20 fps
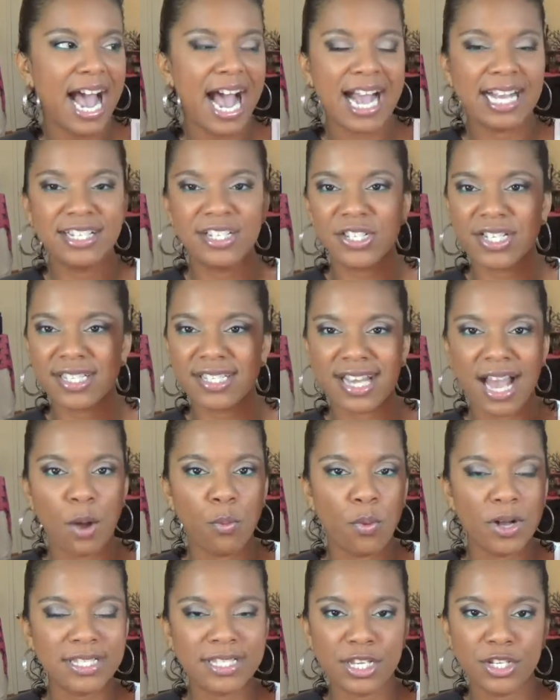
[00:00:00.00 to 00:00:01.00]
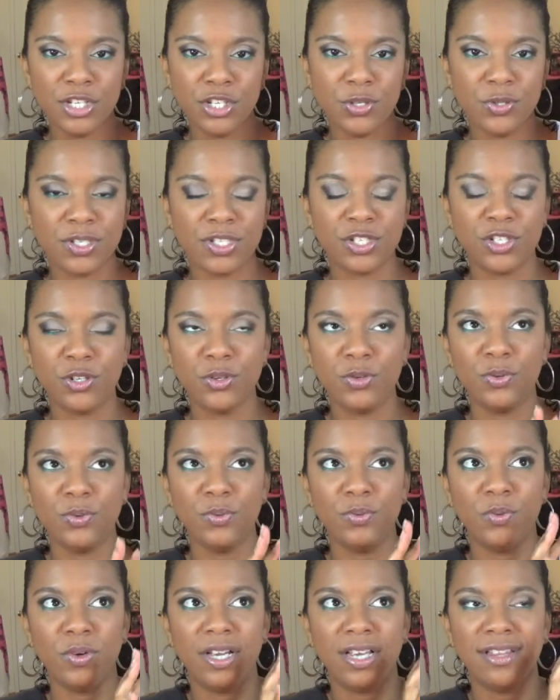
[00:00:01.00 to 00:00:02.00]
I wasn't used
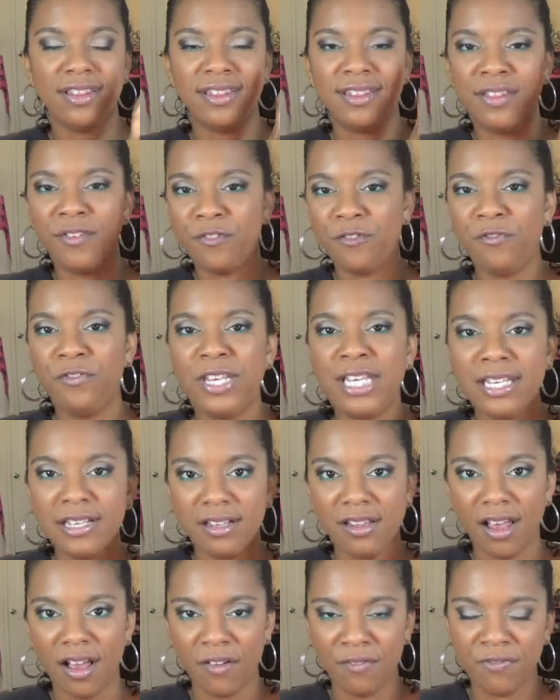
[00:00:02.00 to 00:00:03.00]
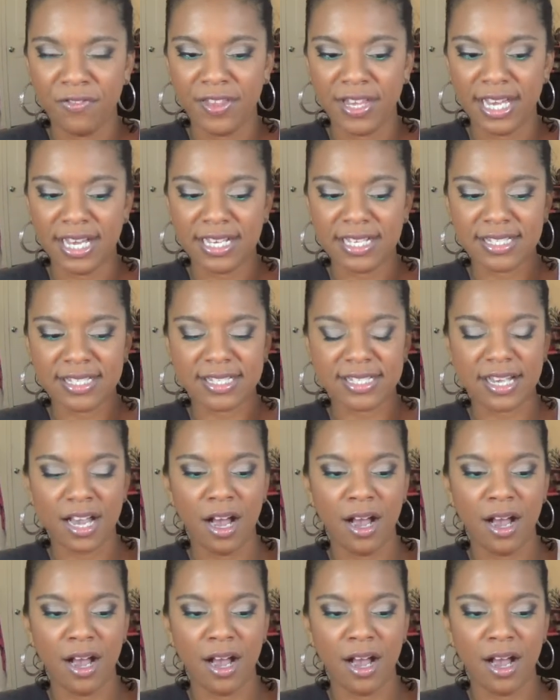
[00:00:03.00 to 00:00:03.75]
to the feel of this,